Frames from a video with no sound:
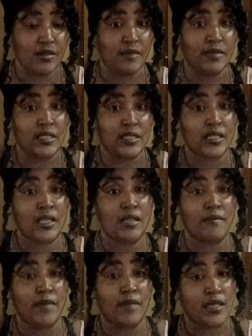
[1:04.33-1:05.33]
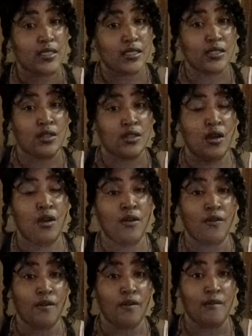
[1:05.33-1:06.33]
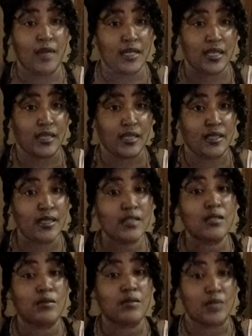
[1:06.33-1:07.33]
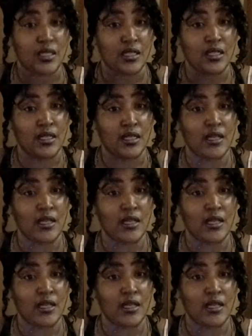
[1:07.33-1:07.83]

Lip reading: Machine message from Monday this week,